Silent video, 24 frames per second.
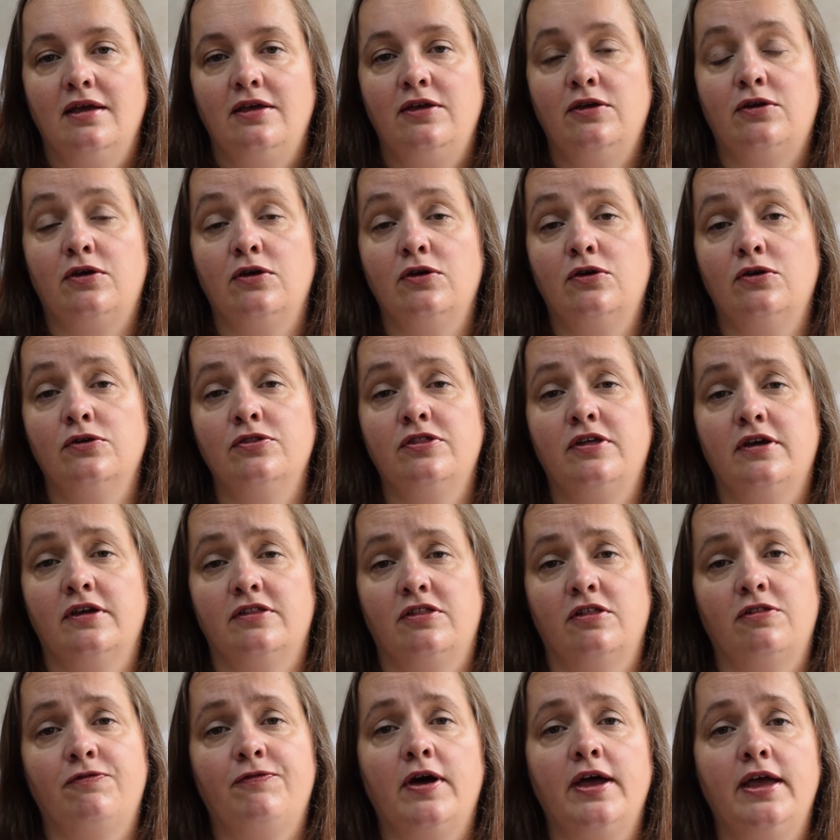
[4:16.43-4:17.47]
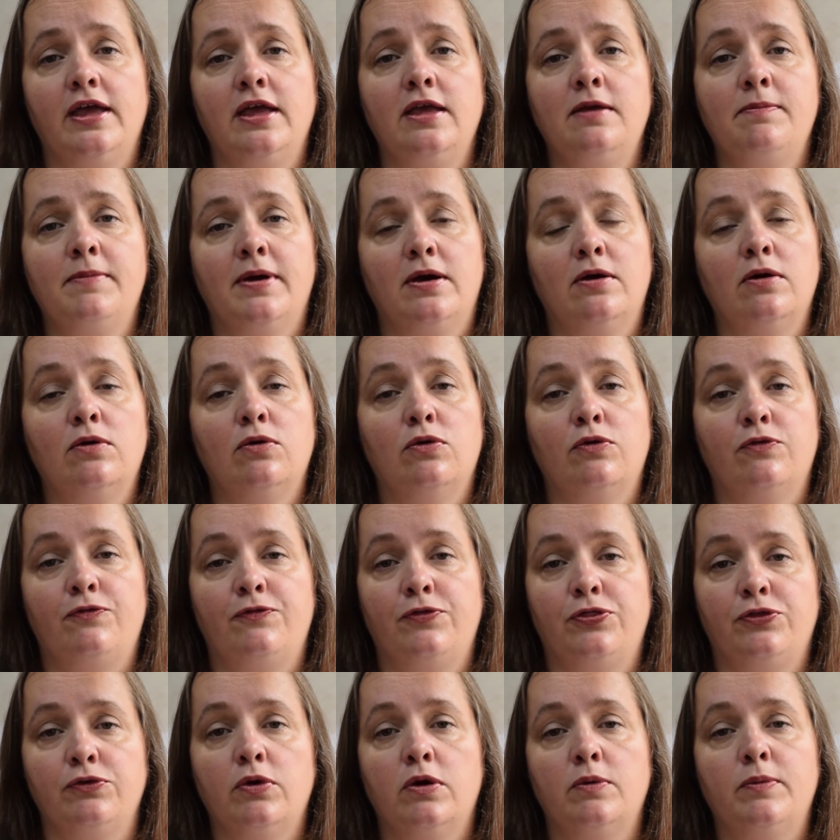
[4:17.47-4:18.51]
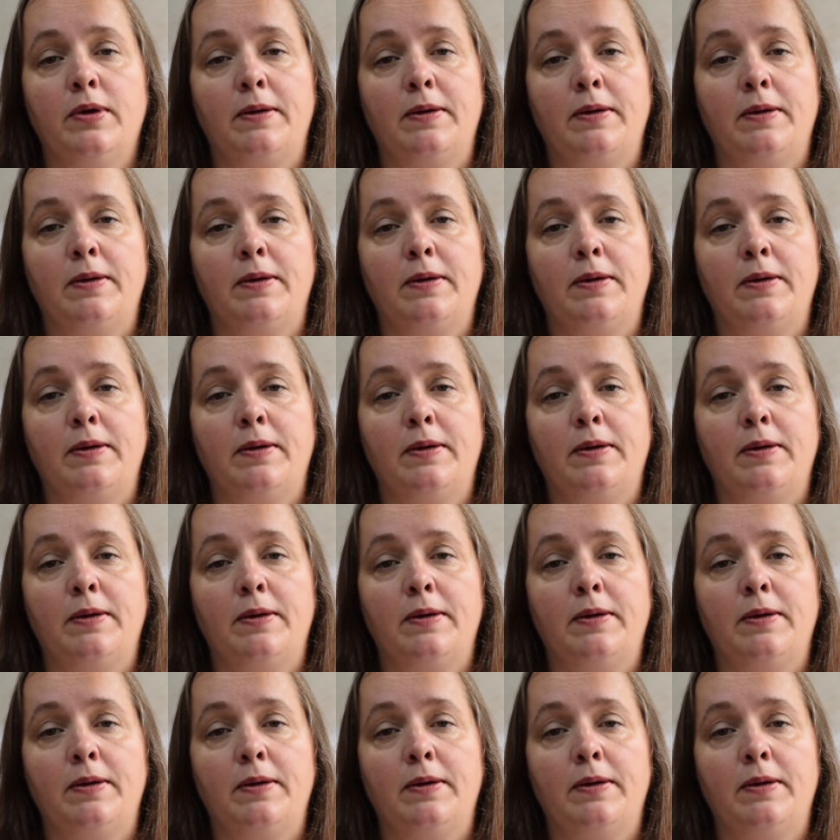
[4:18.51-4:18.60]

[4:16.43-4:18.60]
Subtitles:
You can contact us via email or through our